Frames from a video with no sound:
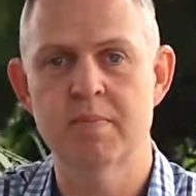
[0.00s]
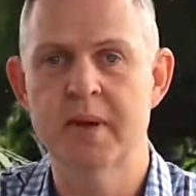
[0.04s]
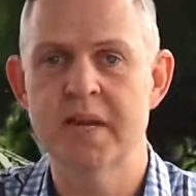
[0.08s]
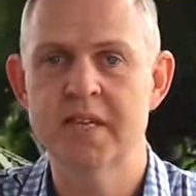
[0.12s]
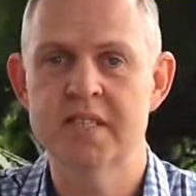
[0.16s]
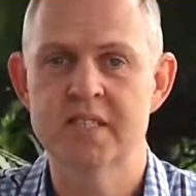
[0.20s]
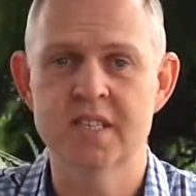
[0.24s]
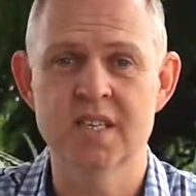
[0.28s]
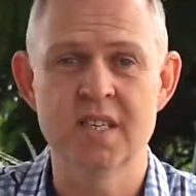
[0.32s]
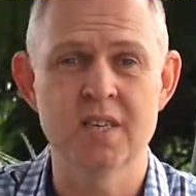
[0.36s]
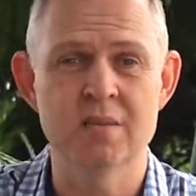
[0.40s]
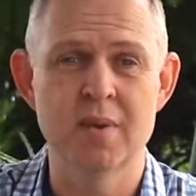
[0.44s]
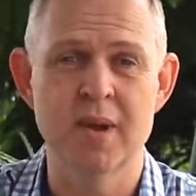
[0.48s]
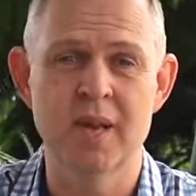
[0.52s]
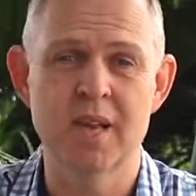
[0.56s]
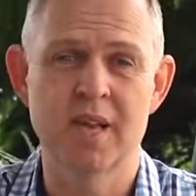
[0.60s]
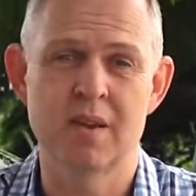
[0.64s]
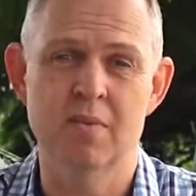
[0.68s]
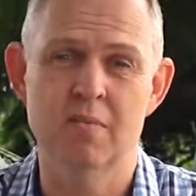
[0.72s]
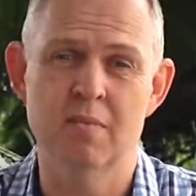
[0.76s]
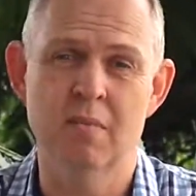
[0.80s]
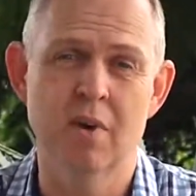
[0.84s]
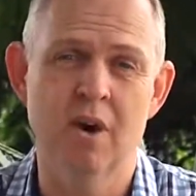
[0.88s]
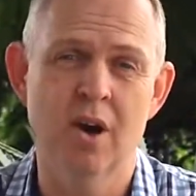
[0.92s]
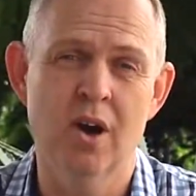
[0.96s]
basically
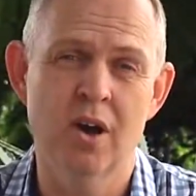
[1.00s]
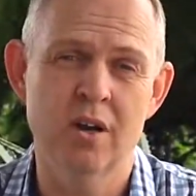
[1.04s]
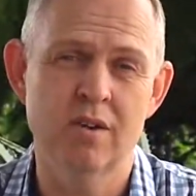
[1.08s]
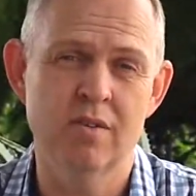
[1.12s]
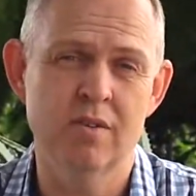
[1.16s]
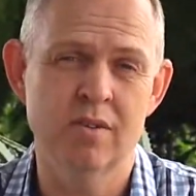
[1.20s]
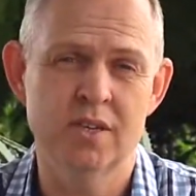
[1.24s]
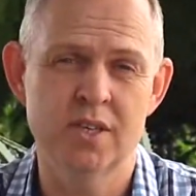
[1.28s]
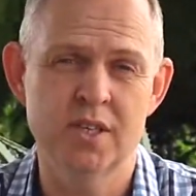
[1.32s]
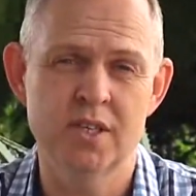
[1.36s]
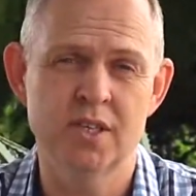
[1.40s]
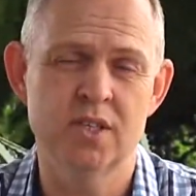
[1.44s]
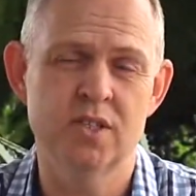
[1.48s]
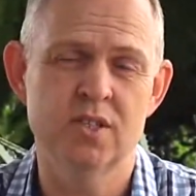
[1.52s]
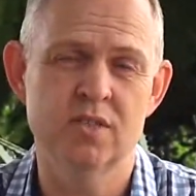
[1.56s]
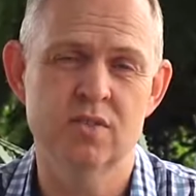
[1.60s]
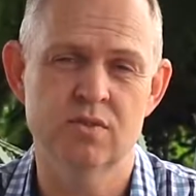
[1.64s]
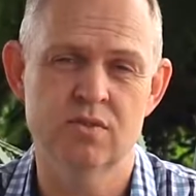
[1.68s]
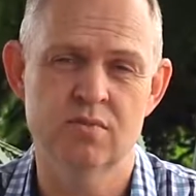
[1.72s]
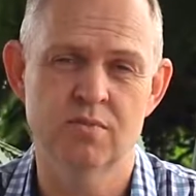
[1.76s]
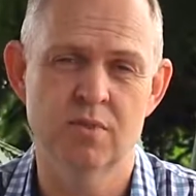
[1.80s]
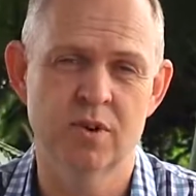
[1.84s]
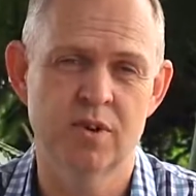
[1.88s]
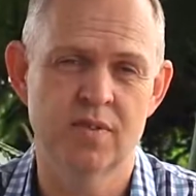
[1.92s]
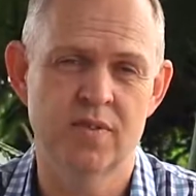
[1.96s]
making minor additions
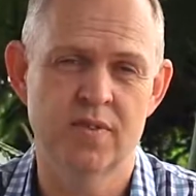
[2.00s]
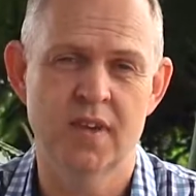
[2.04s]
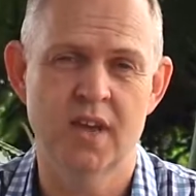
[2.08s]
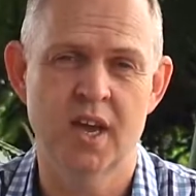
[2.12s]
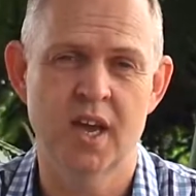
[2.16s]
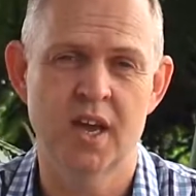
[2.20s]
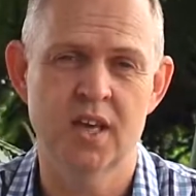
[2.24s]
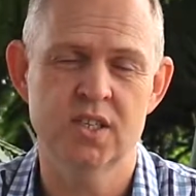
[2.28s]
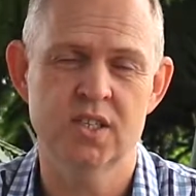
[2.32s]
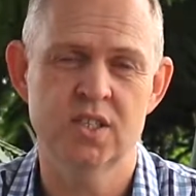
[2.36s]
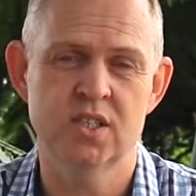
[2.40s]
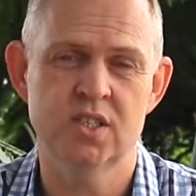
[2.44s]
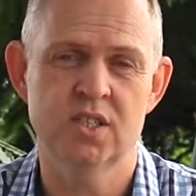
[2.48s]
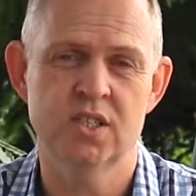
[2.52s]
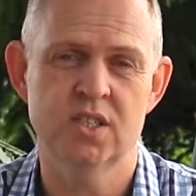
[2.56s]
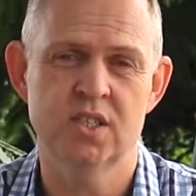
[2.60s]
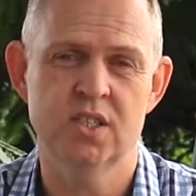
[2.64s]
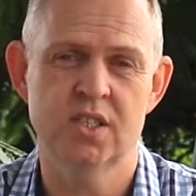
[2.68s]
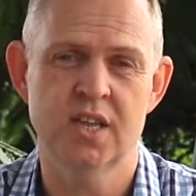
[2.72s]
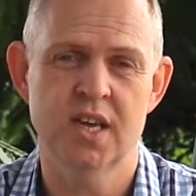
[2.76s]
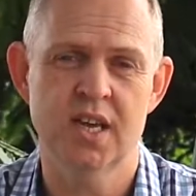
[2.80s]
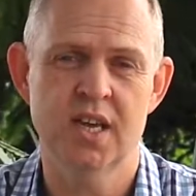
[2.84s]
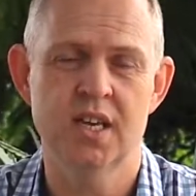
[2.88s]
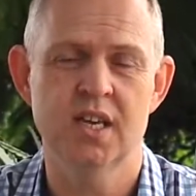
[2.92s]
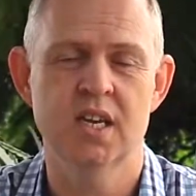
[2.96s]
or modifications to
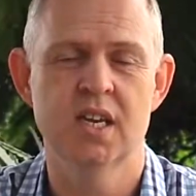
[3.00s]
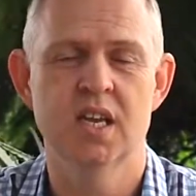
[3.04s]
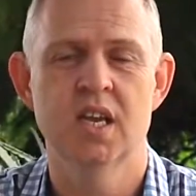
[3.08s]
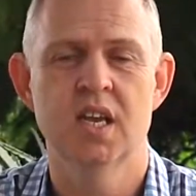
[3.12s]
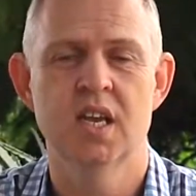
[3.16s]
that,